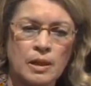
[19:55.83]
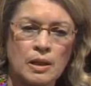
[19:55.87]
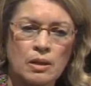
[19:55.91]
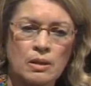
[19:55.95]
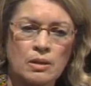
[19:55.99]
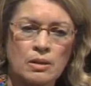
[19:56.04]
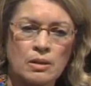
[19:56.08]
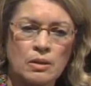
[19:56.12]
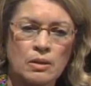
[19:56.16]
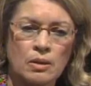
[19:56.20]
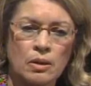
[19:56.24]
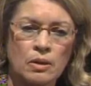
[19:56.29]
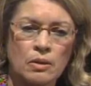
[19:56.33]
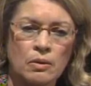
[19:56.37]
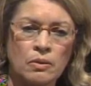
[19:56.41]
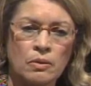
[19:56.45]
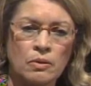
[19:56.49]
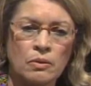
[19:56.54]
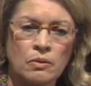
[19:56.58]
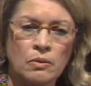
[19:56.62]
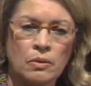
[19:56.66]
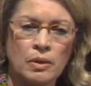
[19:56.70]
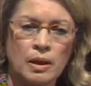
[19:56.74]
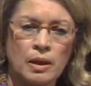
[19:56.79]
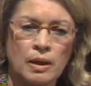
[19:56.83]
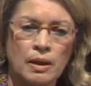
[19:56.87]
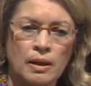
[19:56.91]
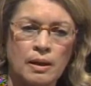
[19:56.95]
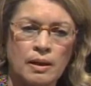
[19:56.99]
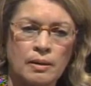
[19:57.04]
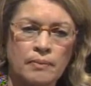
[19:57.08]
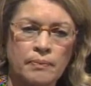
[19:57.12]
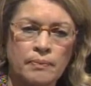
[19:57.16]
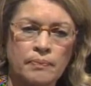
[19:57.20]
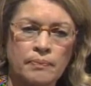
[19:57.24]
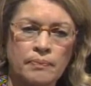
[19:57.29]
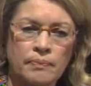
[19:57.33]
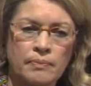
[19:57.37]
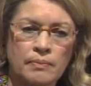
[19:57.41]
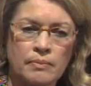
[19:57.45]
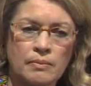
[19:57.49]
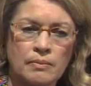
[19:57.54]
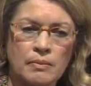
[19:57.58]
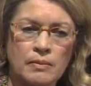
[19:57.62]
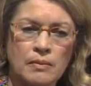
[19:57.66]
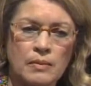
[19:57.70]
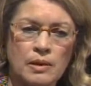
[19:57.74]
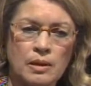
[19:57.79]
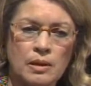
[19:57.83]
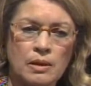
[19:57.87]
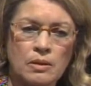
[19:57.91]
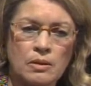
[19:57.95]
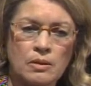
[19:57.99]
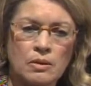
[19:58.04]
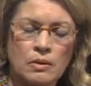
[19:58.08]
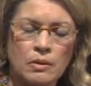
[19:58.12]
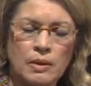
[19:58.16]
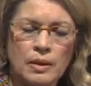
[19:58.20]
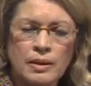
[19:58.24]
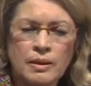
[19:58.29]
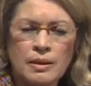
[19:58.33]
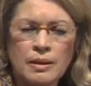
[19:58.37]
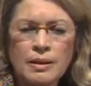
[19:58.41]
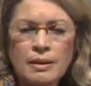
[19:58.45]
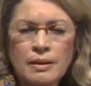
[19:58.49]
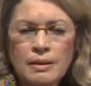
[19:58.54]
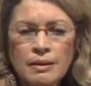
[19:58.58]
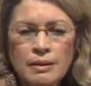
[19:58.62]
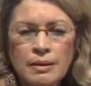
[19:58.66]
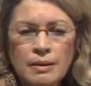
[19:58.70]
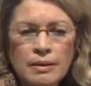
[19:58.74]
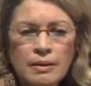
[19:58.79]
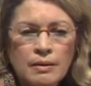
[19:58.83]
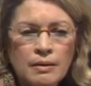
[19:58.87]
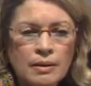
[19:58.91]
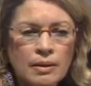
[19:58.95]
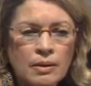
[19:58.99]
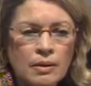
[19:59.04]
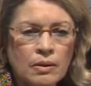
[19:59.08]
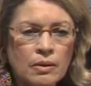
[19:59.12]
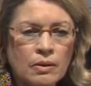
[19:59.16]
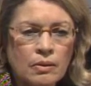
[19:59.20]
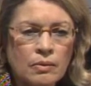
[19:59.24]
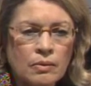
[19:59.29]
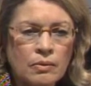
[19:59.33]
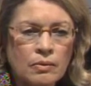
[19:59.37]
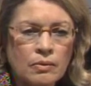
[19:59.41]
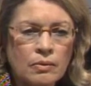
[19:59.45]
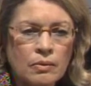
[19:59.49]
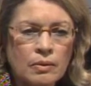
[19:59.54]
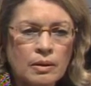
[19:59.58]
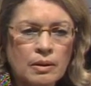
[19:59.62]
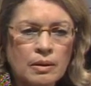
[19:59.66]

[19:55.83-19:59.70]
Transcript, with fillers: So, so I think the, you know,